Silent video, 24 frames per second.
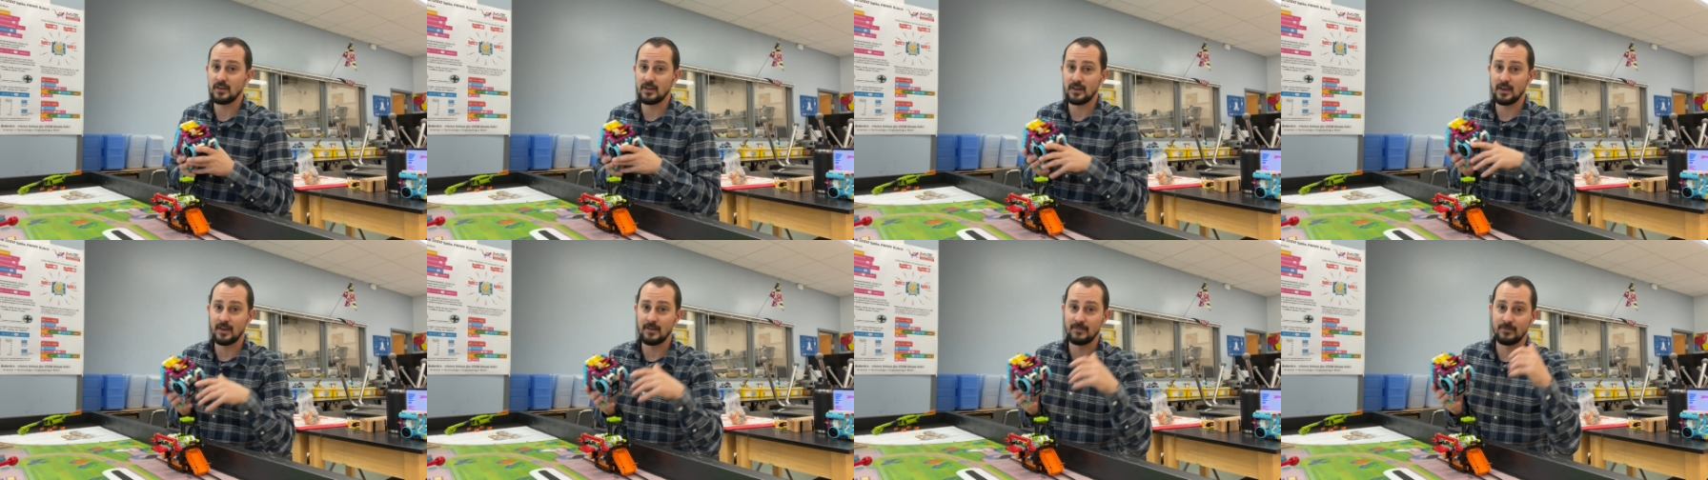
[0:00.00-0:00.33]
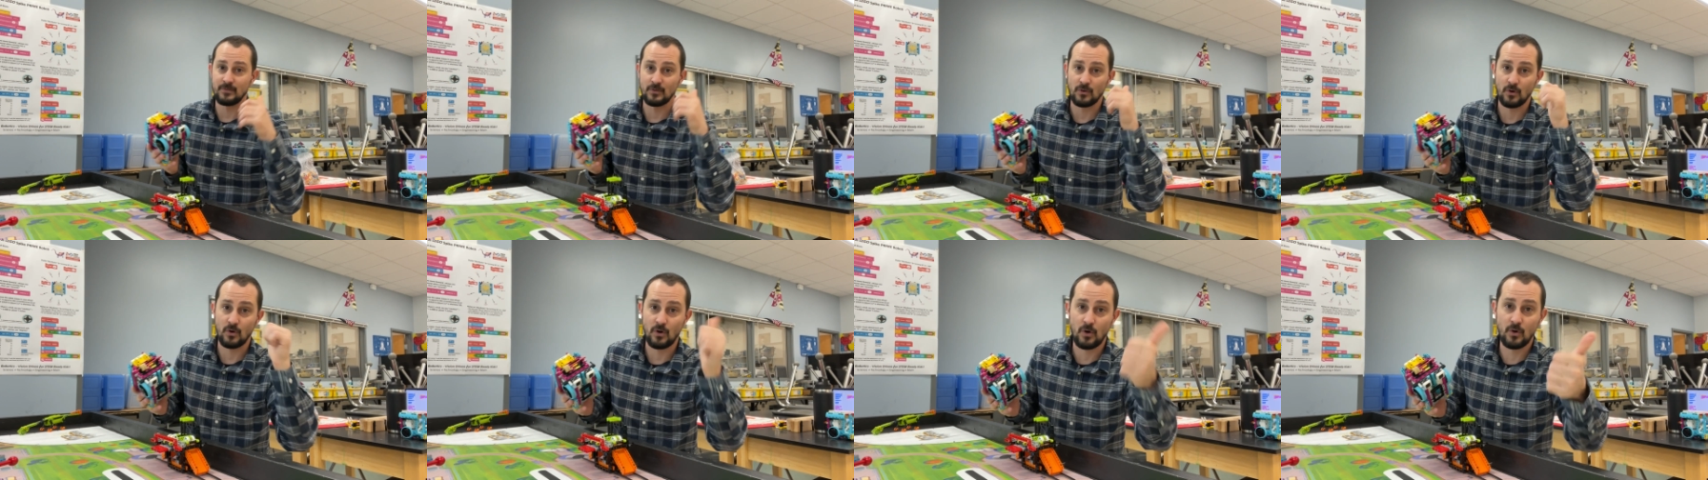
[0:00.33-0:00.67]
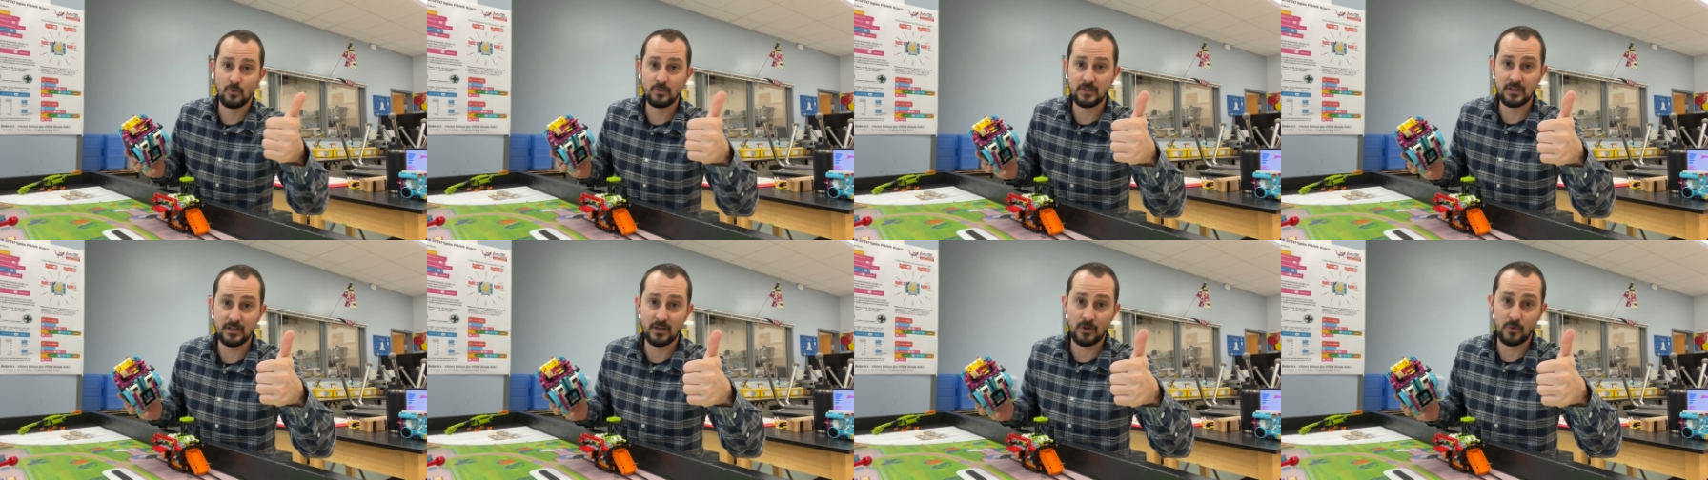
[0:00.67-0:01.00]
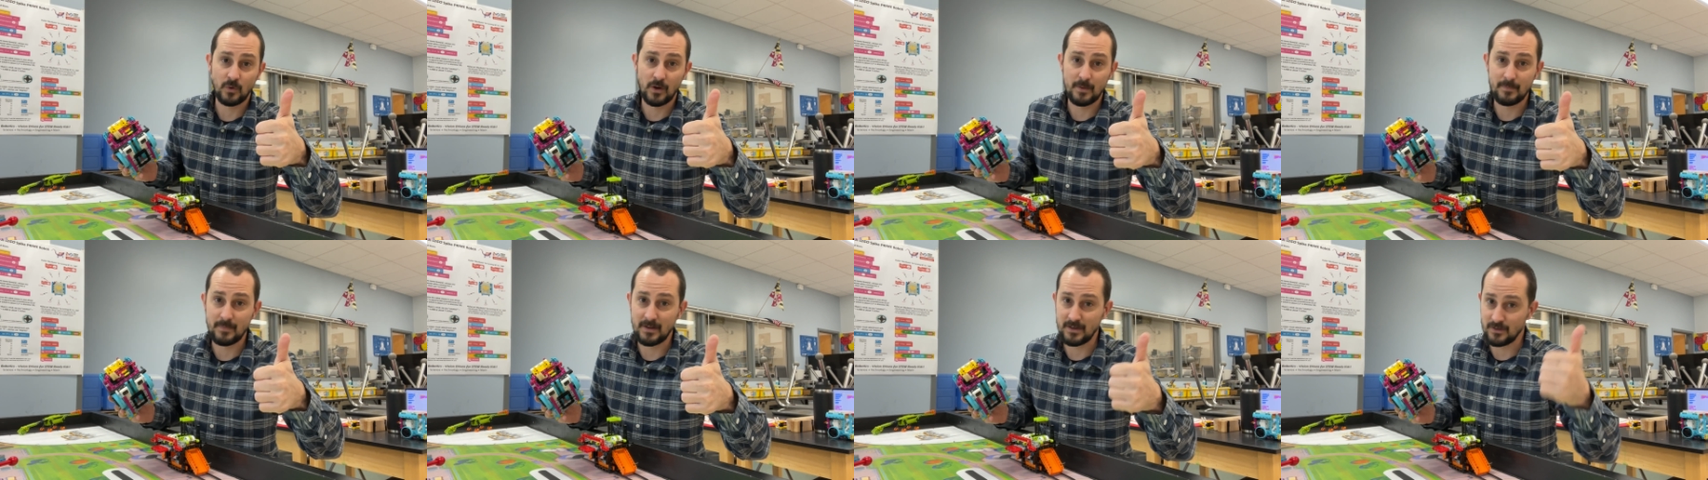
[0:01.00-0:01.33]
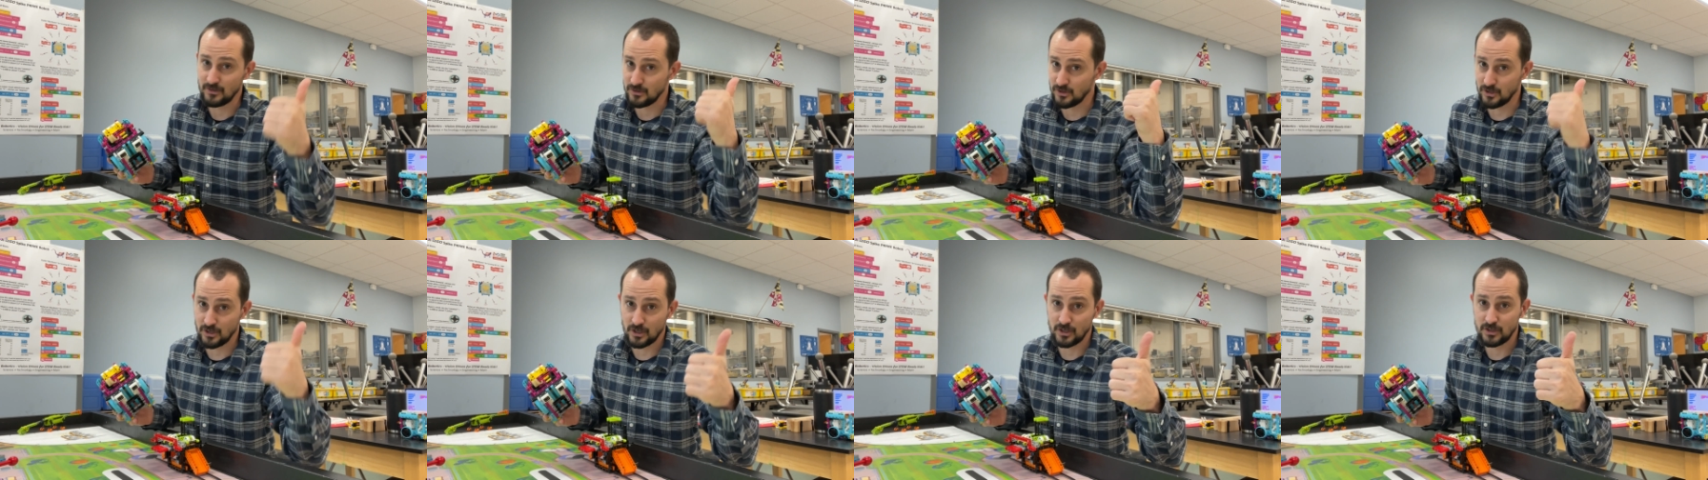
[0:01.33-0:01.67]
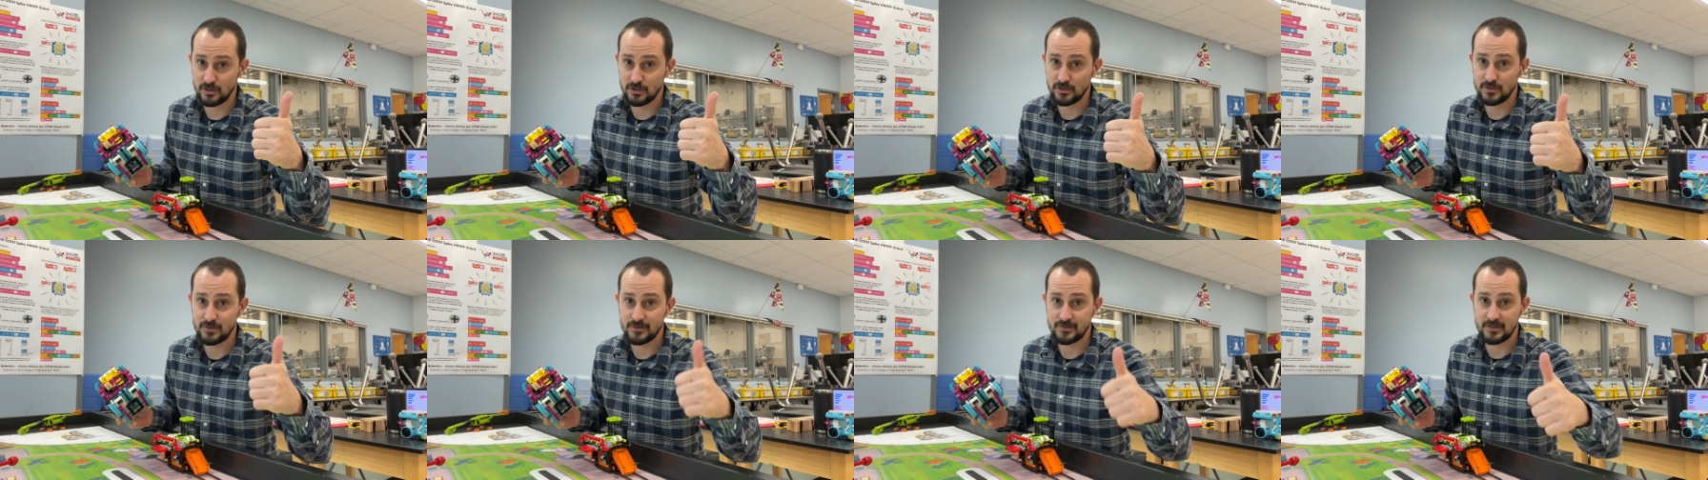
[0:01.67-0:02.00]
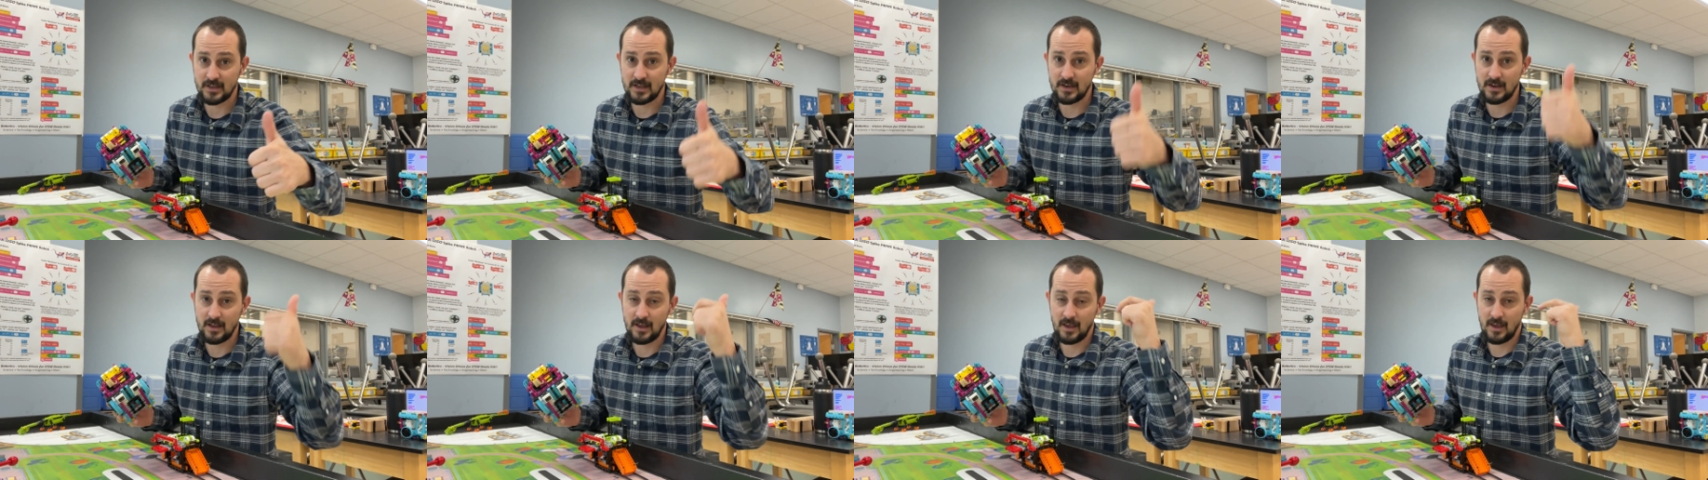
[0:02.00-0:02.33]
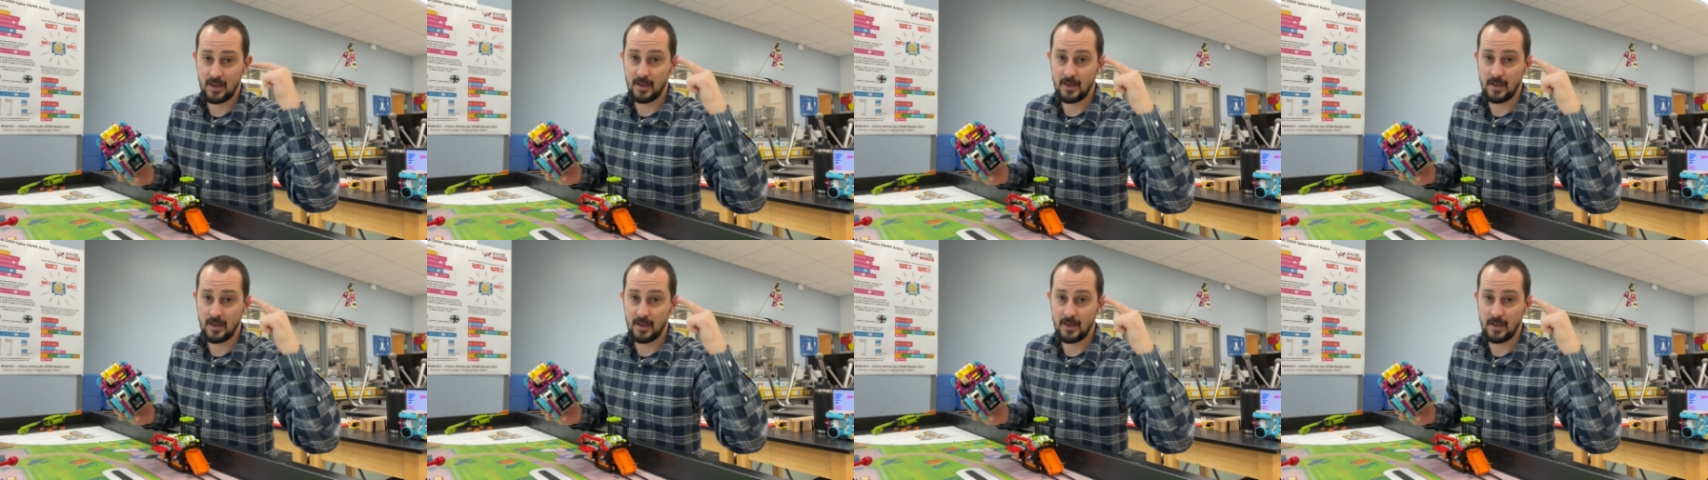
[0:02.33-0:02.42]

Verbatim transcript: If you're holding equipment, you're gonna lose it